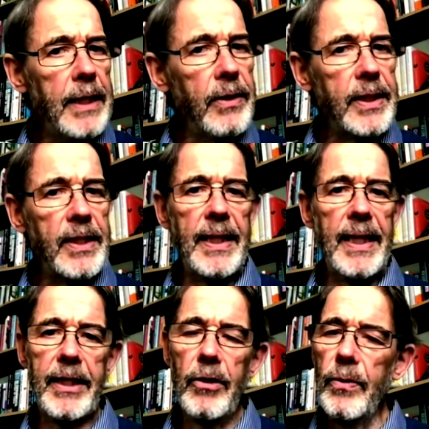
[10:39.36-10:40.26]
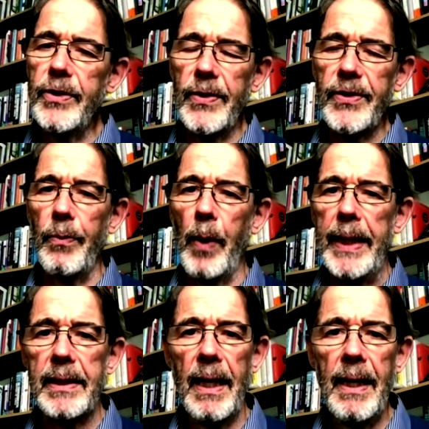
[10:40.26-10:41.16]
And you can see that in all sorts of
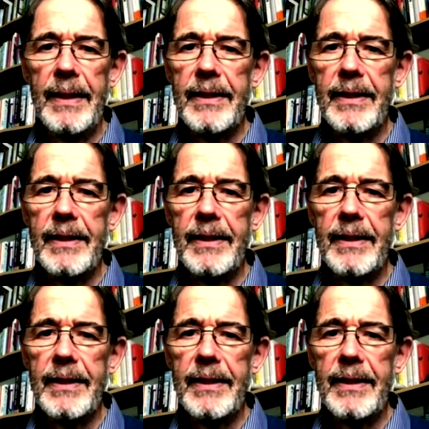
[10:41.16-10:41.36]
ways.